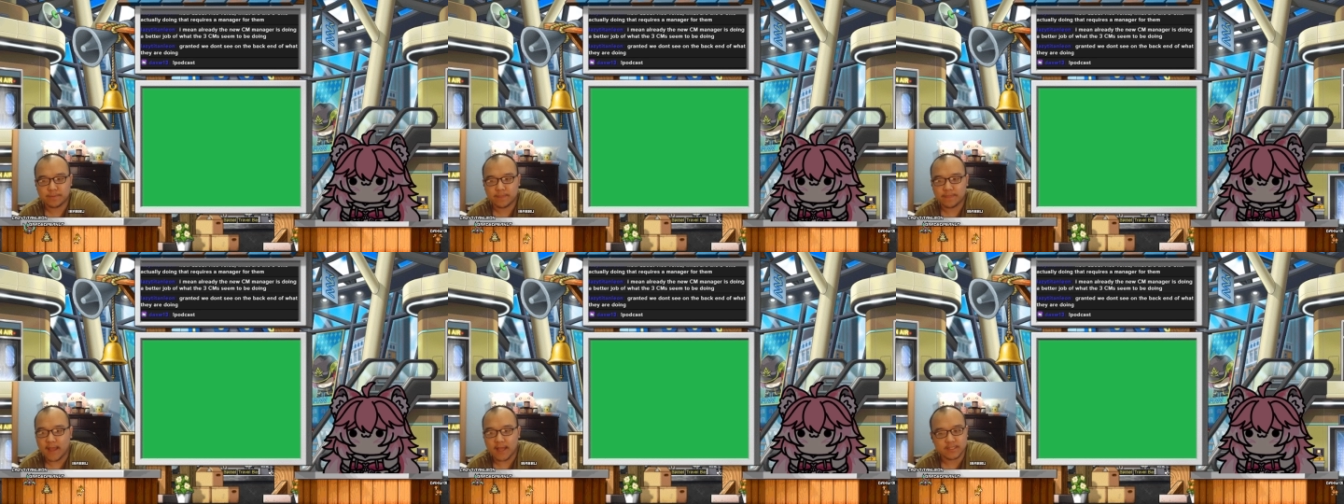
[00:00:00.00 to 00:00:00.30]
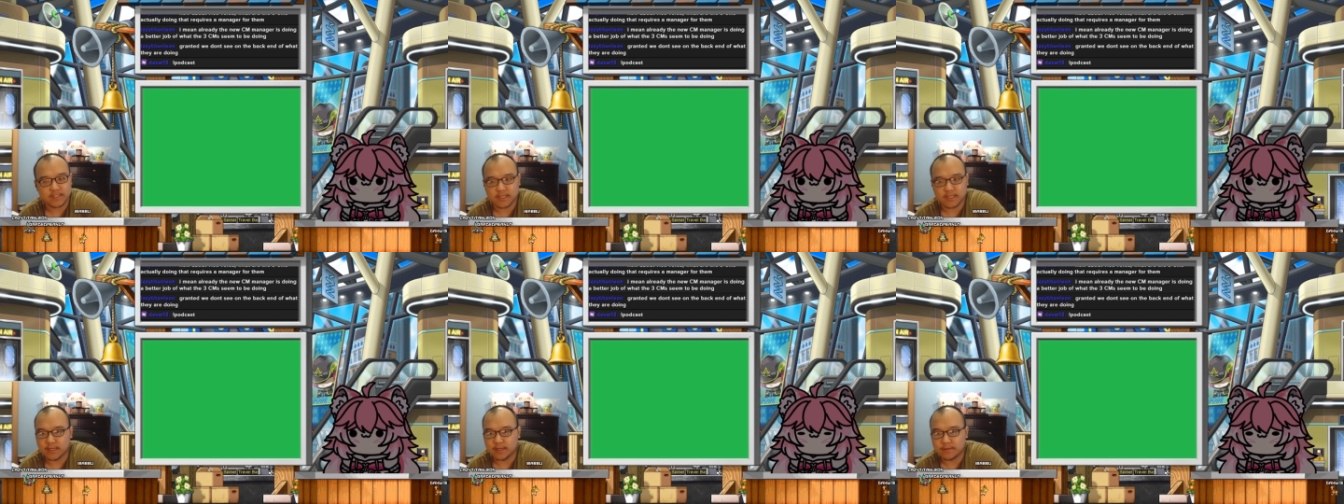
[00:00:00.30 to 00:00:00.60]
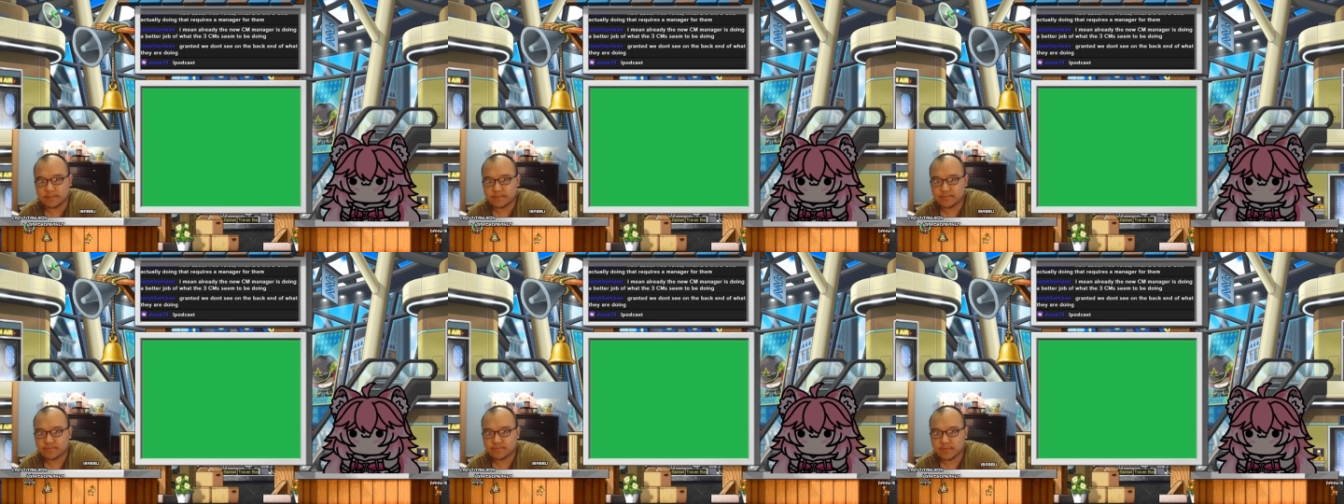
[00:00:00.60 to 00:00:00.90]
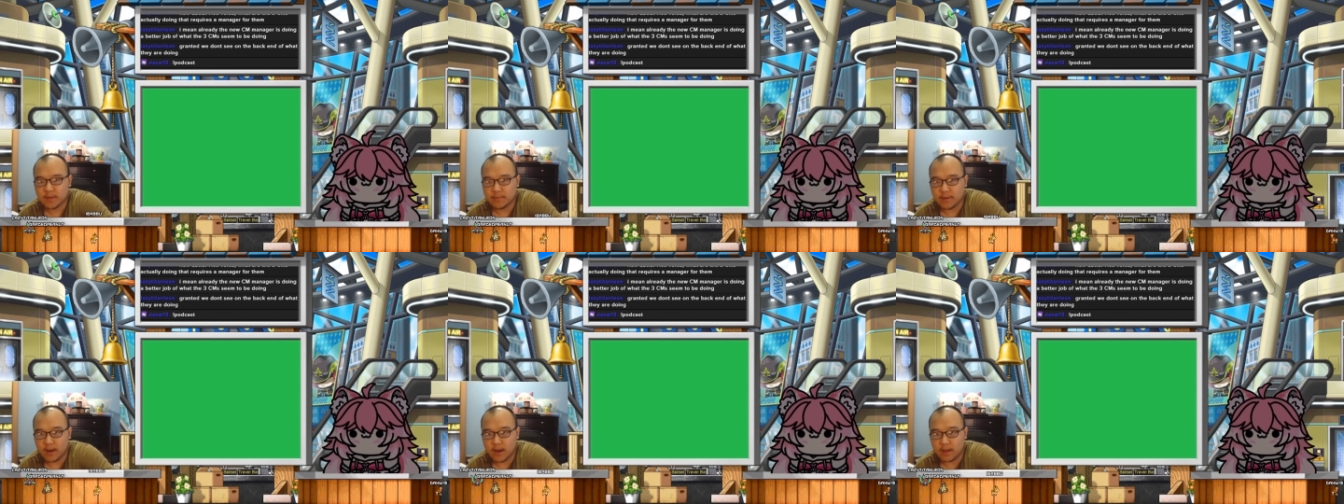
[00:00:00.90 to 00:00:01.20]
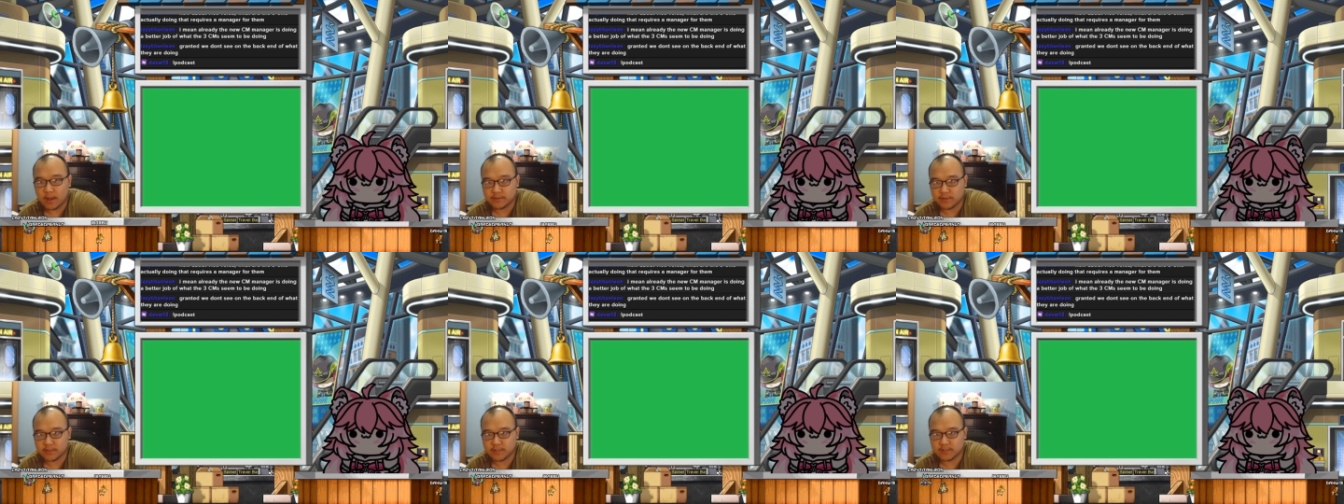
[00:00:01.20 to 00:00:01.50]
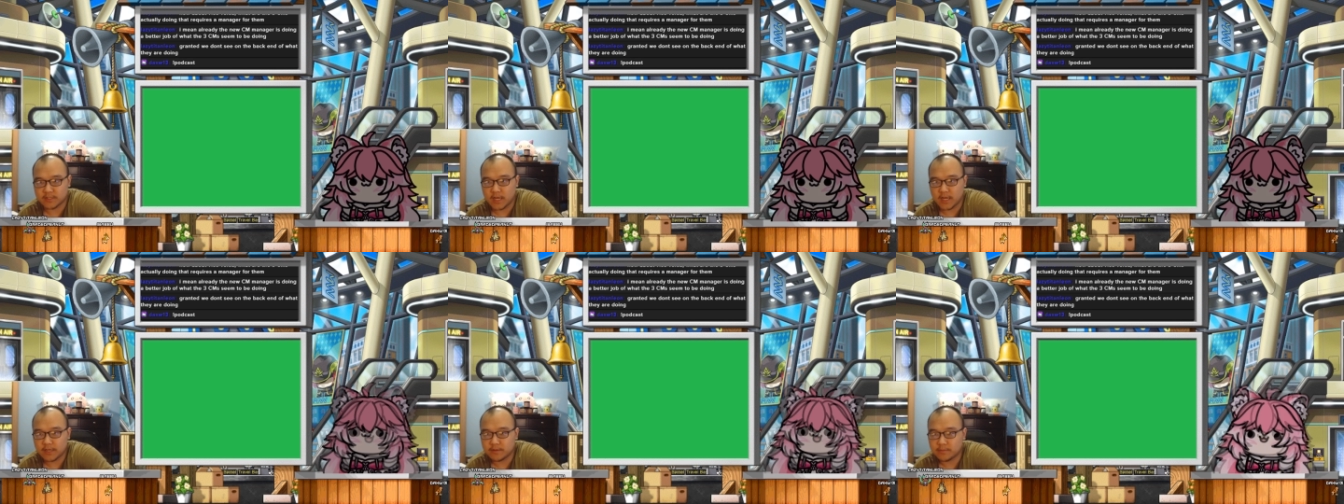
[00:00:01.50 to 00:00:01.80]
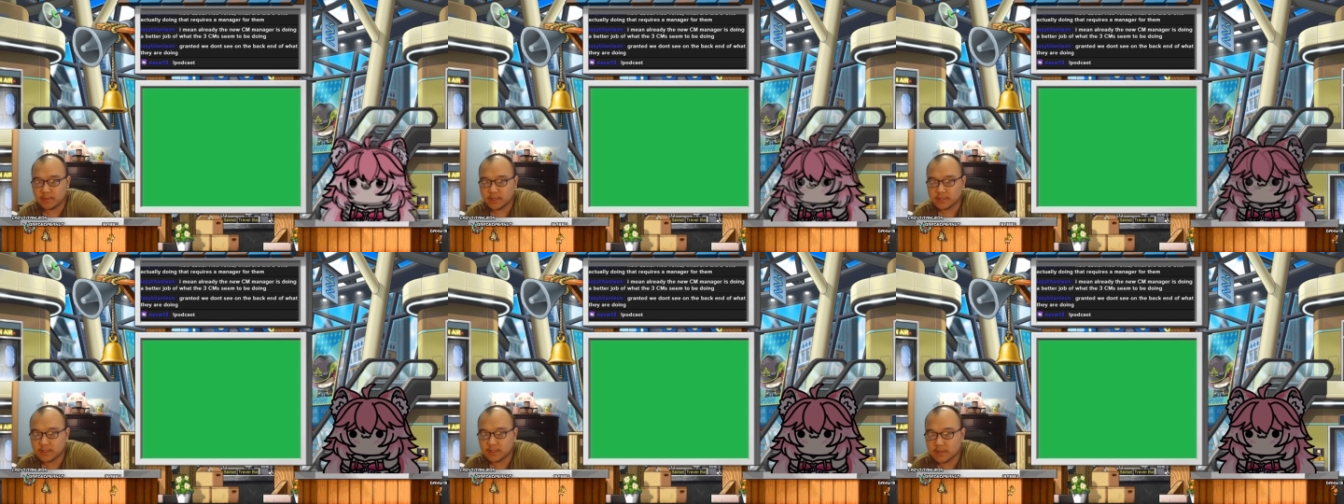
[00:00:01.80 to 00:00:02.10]
That's it. But as also Titan
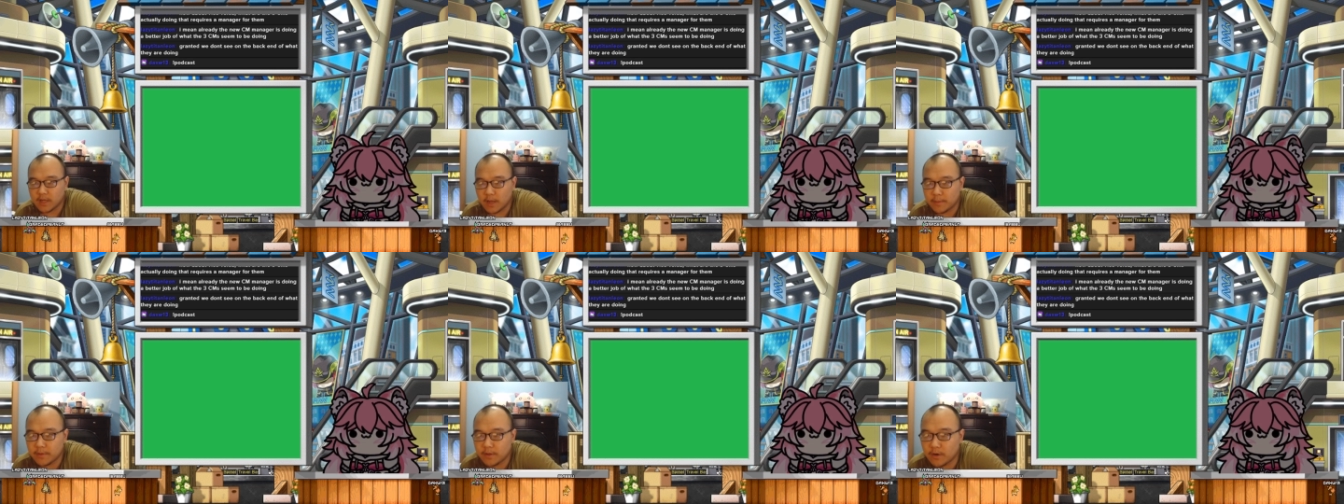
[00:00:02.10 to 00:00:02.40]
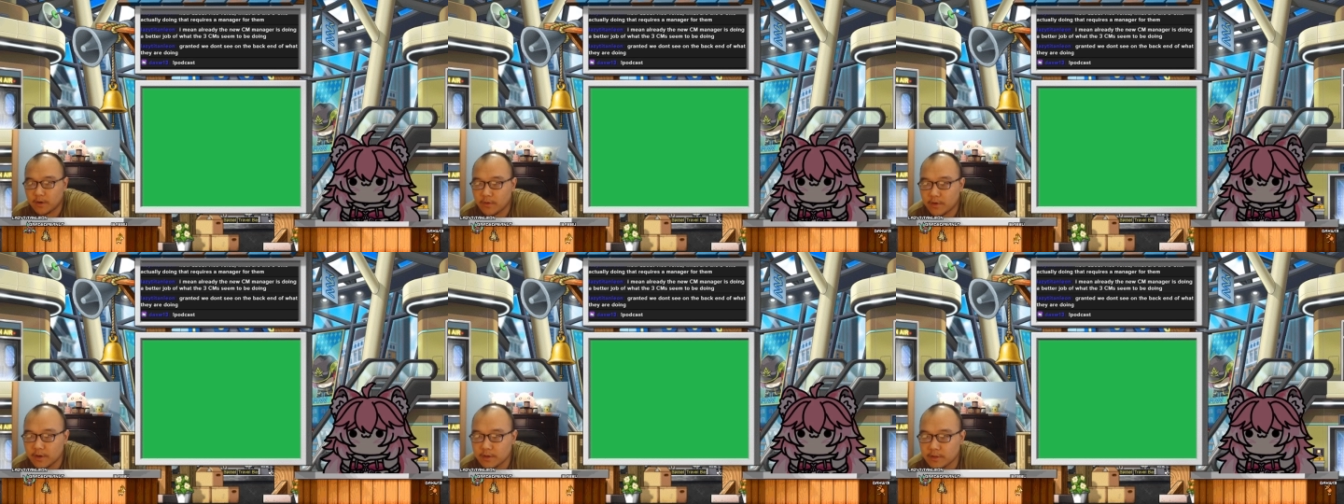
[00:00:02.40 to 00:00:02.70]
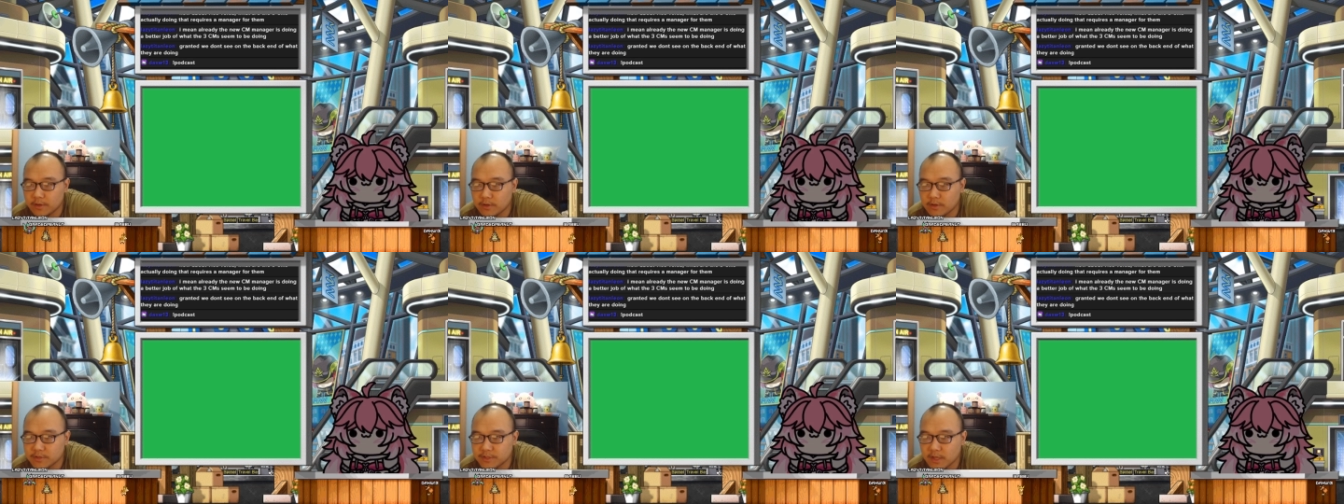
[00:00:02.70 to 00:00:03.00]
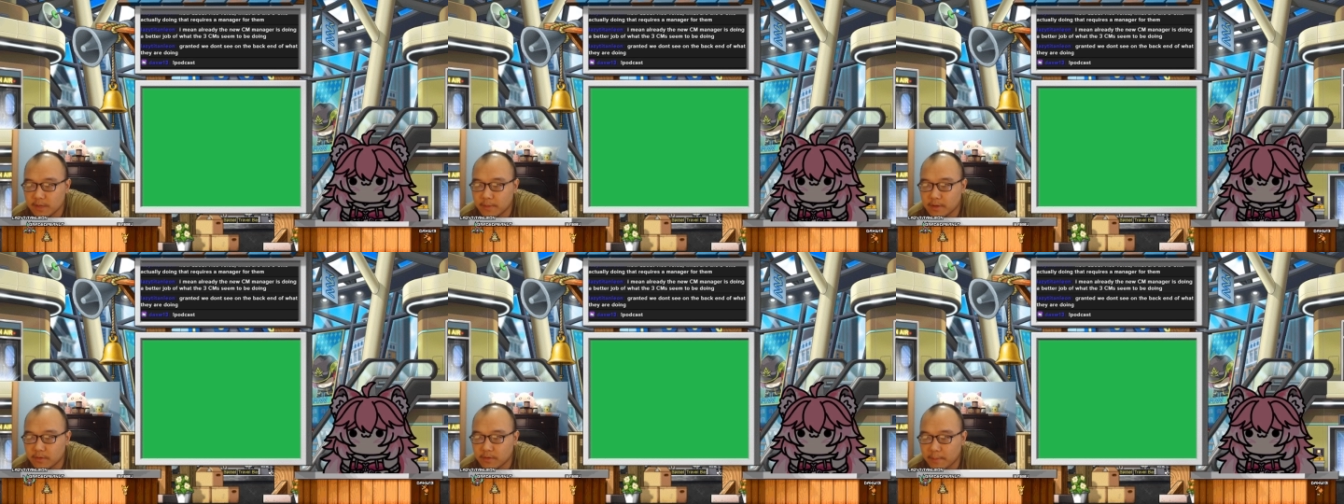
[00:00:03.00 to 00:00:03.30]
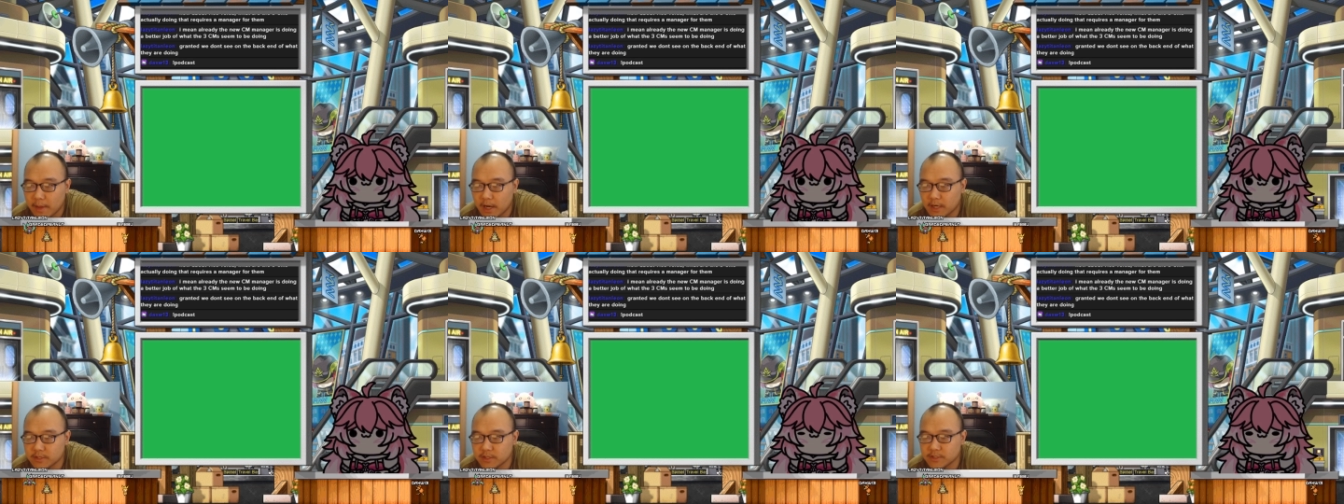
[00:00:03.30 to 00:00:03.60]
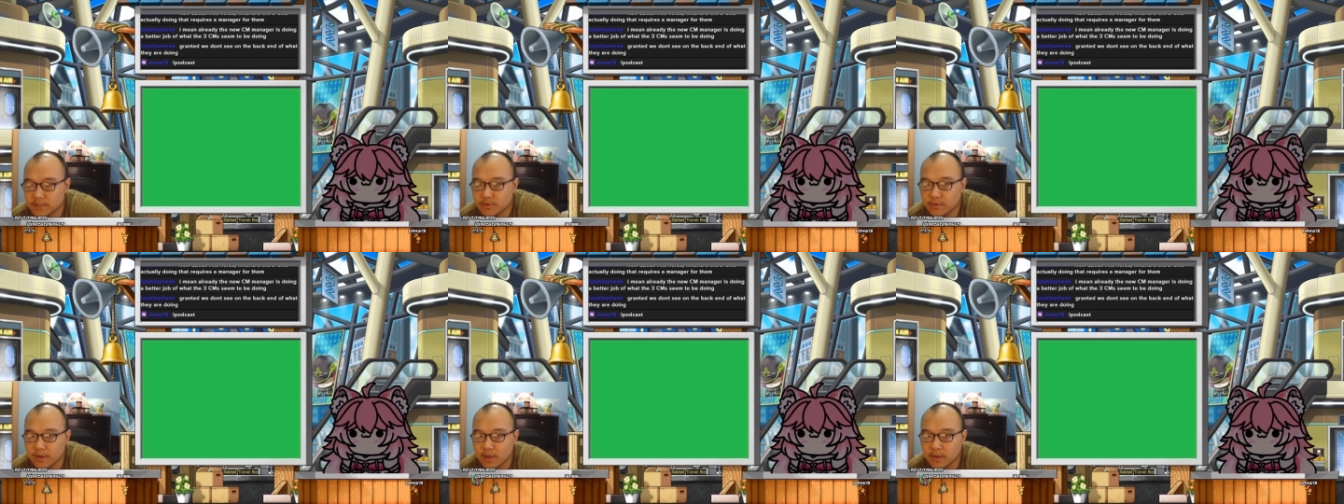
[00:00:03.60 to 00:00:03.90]
mentioned, I mean, already the new CMN manager is doing a